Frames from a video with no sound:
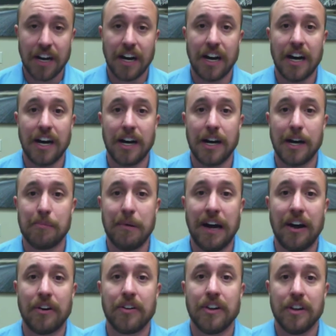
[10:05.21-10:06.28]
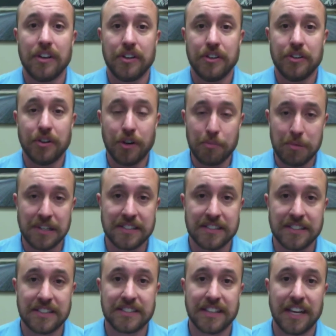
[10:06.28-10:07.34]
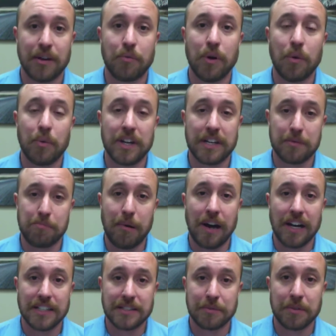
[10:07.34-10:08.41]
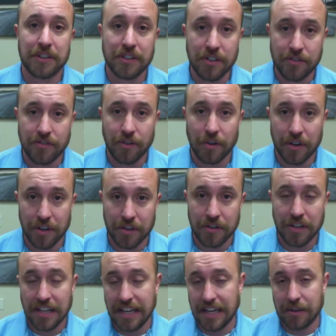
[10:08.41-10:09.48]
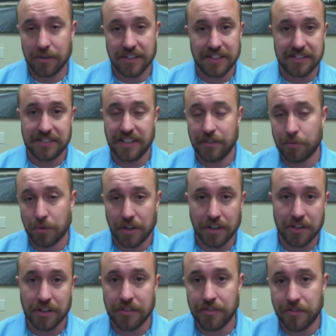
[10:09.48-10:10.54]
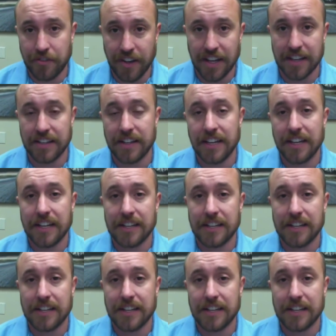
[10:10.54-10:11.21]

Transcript: uh, about your business and what we could possibly do for you and, and see if we're a good fit,